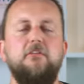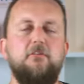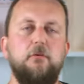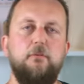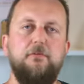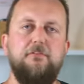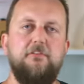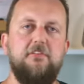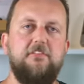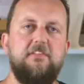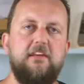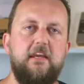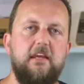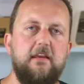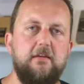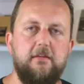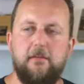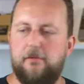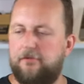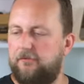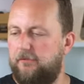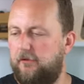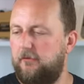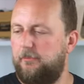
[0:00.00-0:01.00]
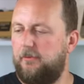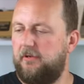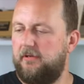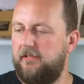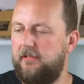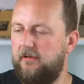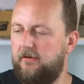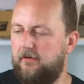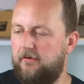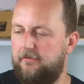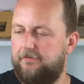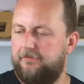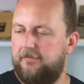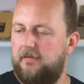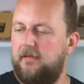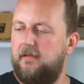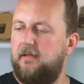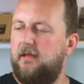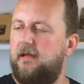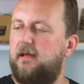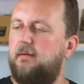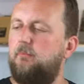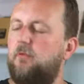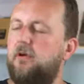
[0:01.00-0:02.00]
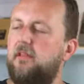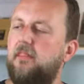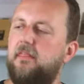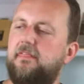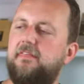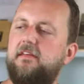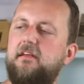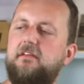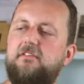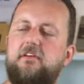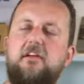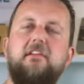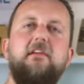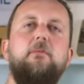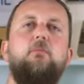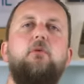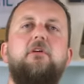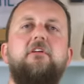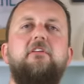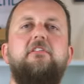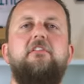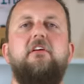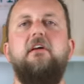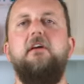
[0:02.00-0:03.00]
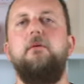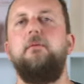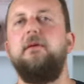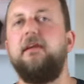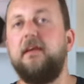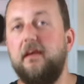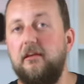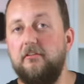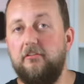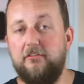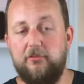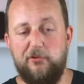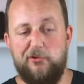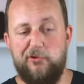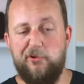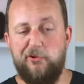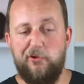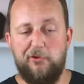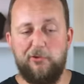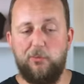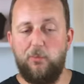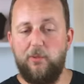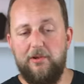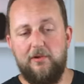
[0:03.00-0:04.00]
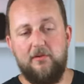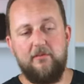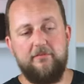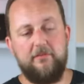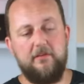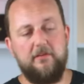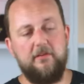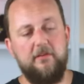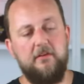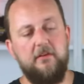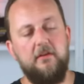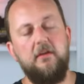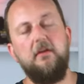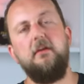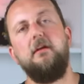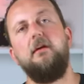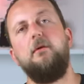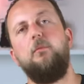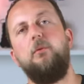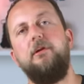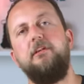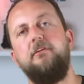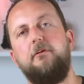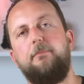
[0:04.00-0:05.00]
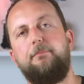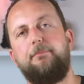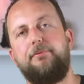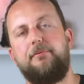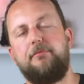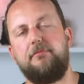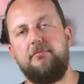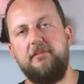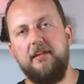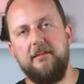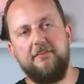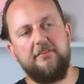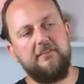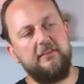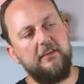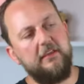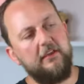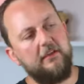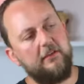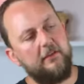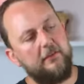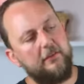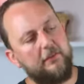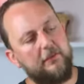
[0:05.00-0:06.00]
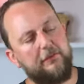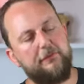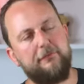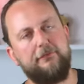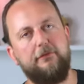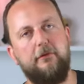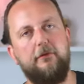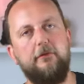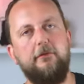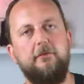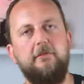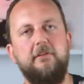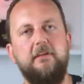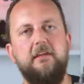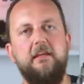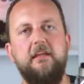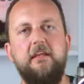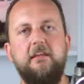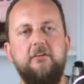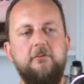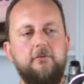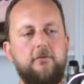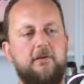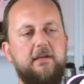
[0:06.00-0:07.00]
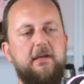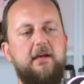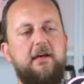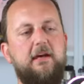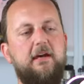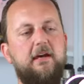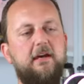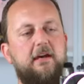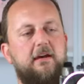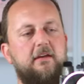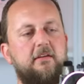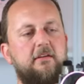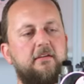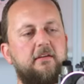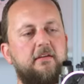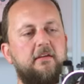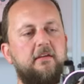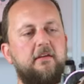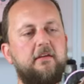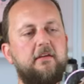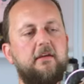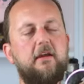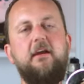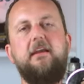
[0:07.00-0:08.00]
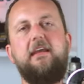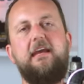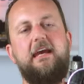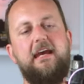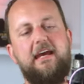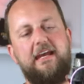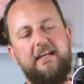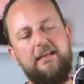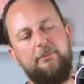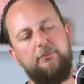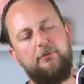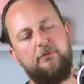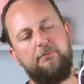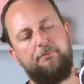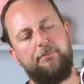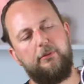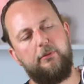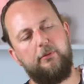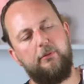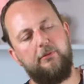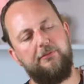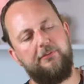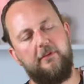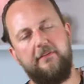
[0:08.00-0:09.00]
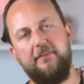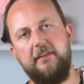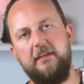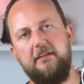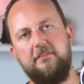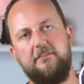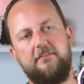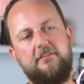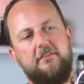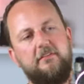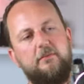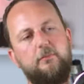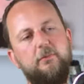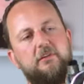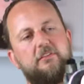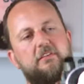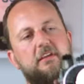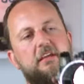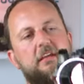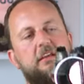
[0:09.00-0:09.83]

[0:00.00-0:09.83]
So we've just taken the throttle body off. One of the things I did want to show you, in case you're sort of not aware of it, when you're pressing the throttle in your car, a cable pulls on this, which